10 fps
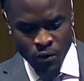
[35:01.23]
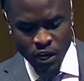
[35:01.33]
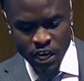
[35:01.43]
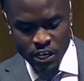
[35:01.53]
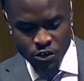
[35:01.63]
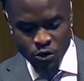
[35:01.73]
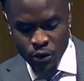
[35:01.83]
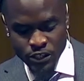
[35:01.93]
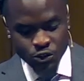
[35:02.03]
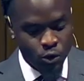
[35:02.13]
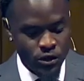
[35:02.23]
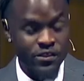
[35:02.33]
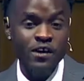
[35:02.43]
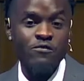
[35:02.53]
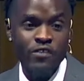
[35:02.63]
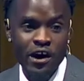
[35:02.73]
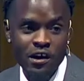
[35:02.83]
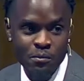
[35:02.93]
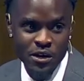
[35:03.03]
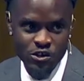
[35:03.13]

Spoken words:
and you enjoy the environment